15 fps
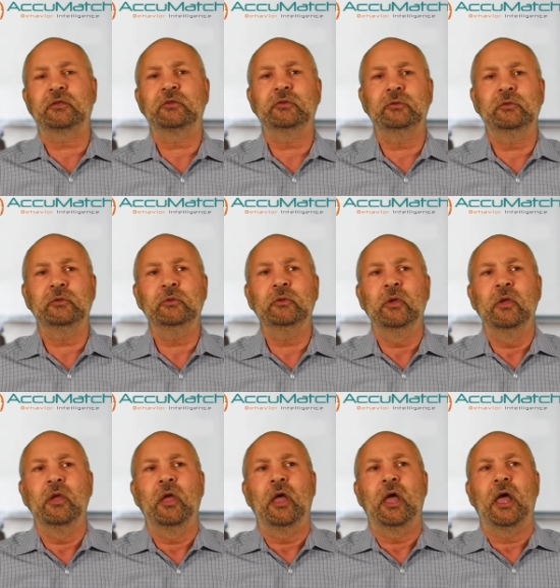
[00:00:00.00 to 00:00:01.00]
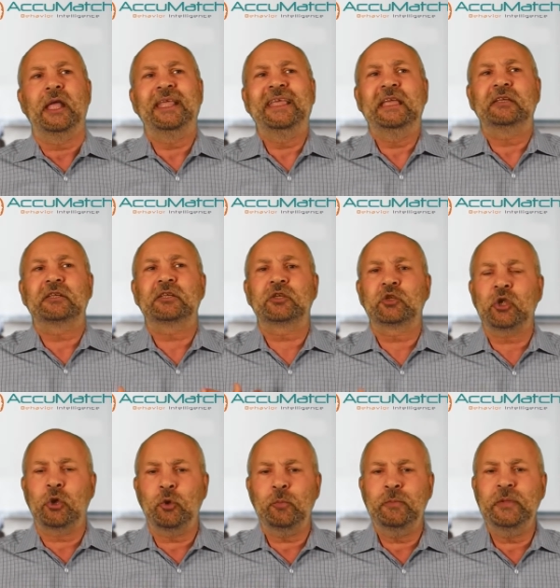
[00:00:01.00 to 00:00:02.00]
to get
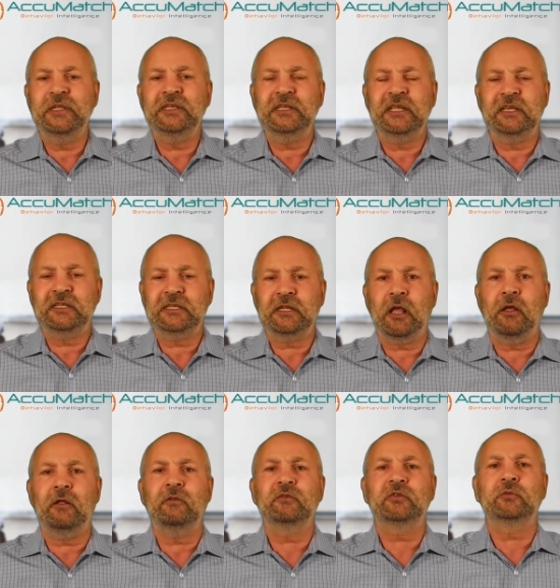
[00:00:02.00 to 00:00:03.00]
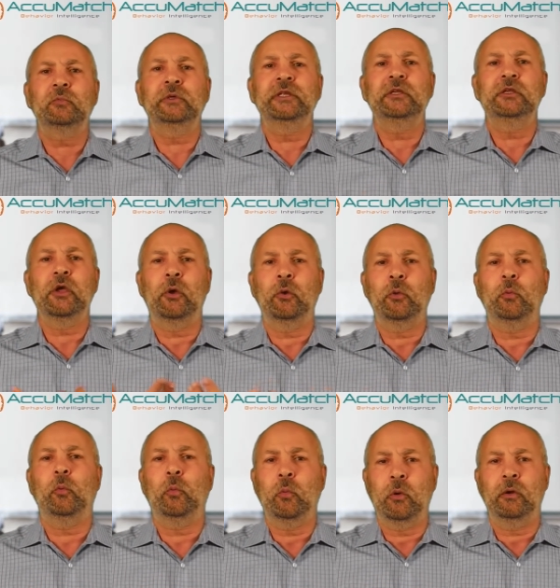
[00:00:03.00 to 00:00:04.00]
so busy ourselves, we don't
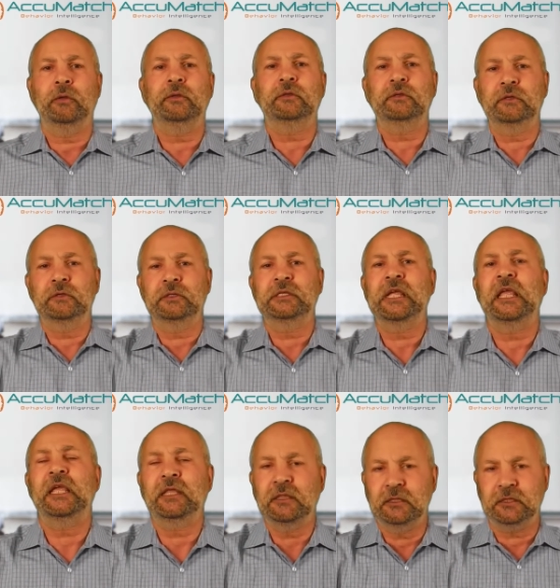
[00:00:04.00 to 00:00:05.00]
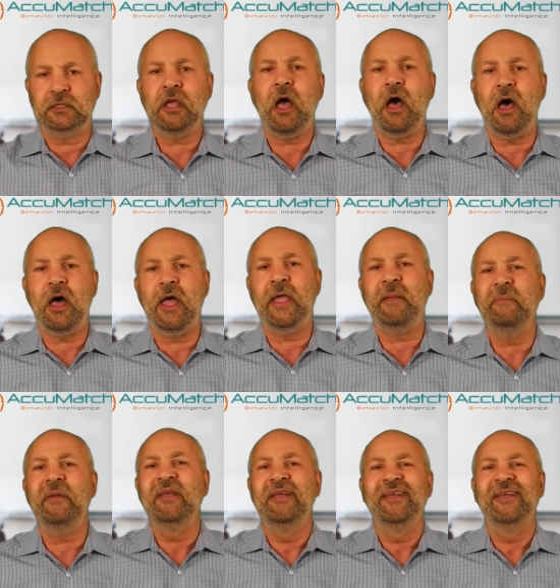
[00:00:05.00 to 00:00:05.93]
want to take the time